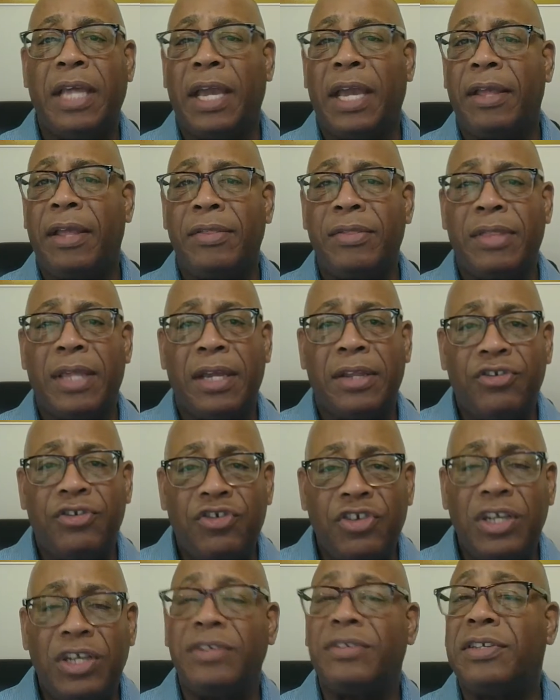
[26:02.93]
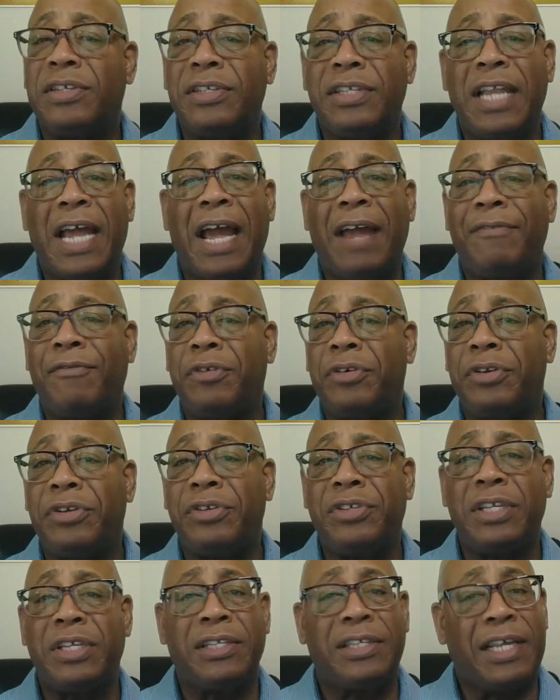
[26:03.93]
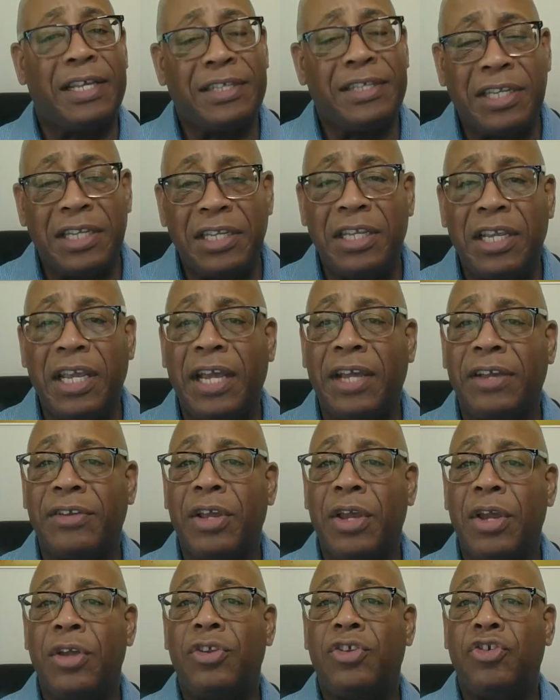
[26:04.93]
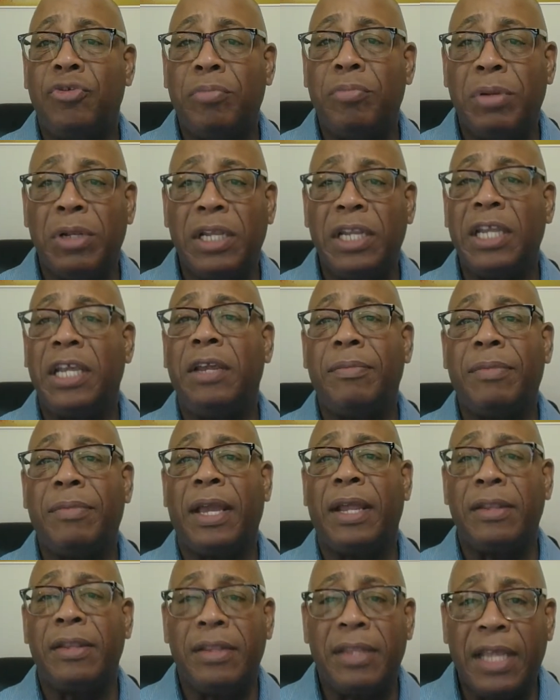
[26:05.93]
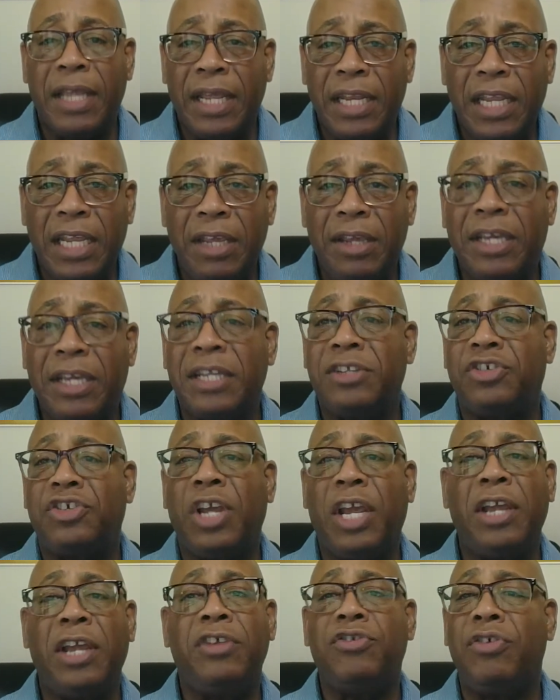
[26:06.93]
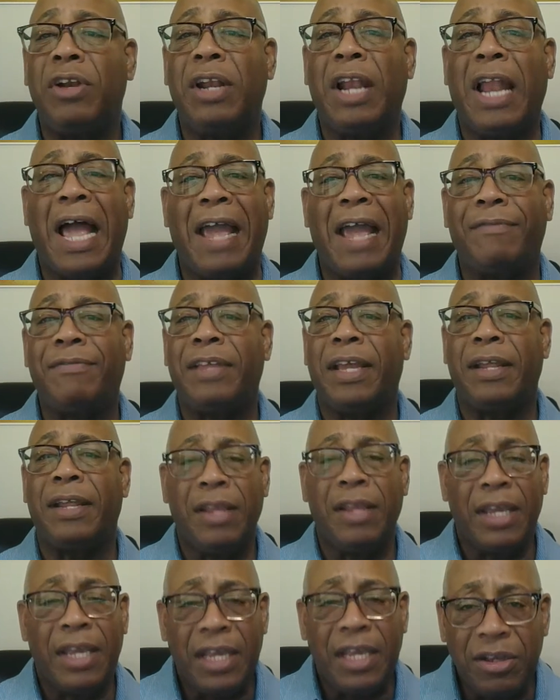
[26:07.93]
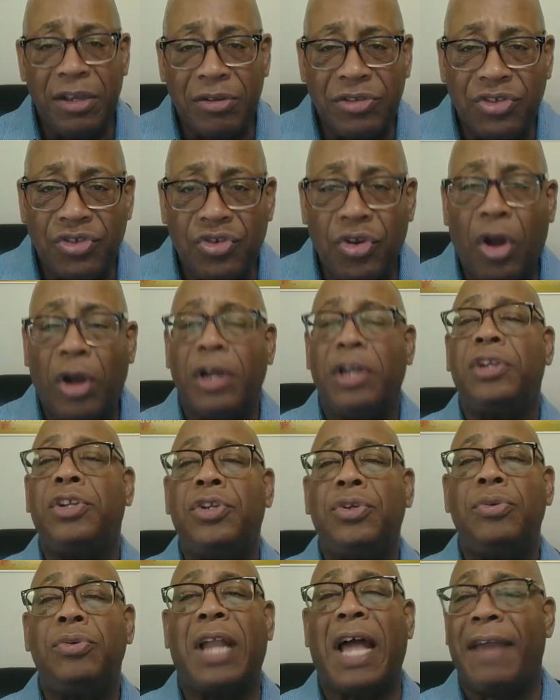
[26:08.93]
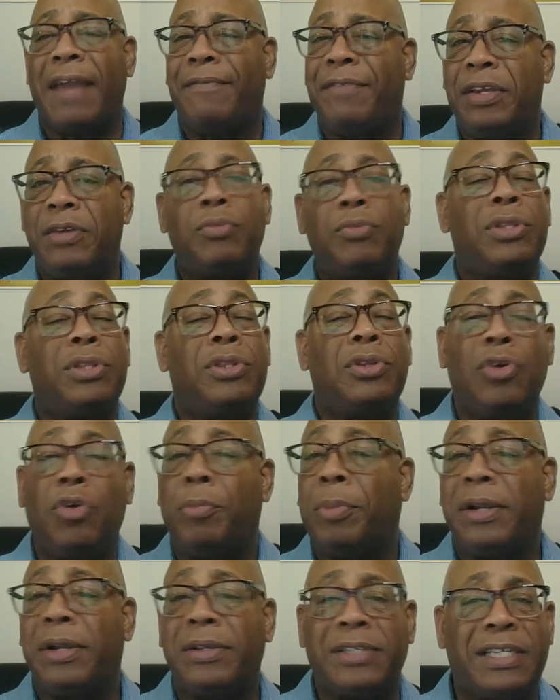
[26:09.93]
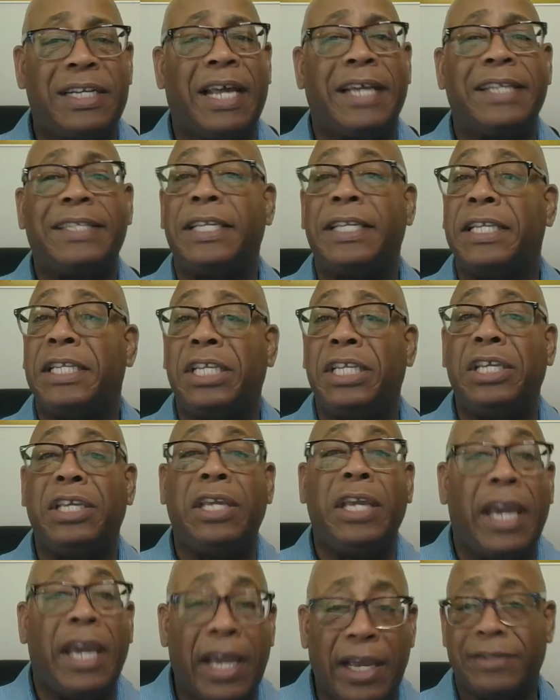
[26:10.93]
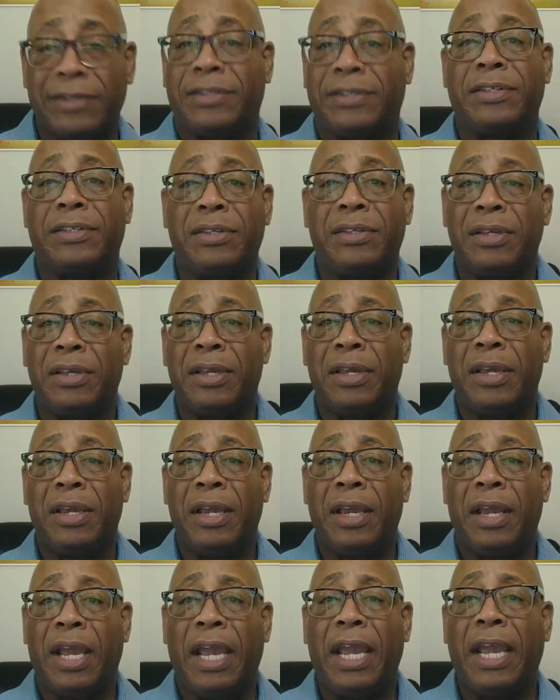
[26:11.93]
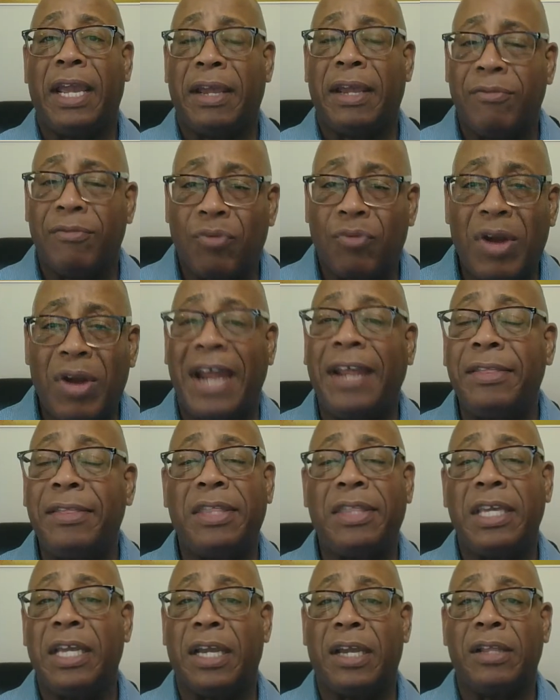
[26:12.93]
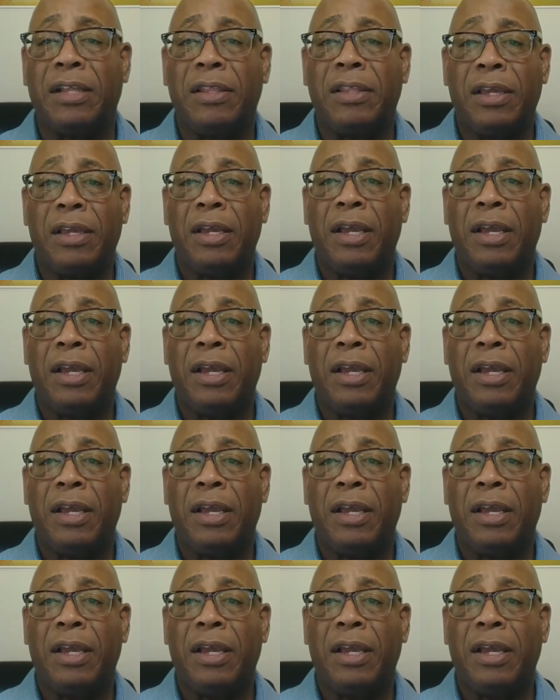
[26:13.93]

that Jesus died for your sins? I said, yes. Do you believe that he can change your life, that he'll start a new life? He went through the process, and I said, yes. And right then,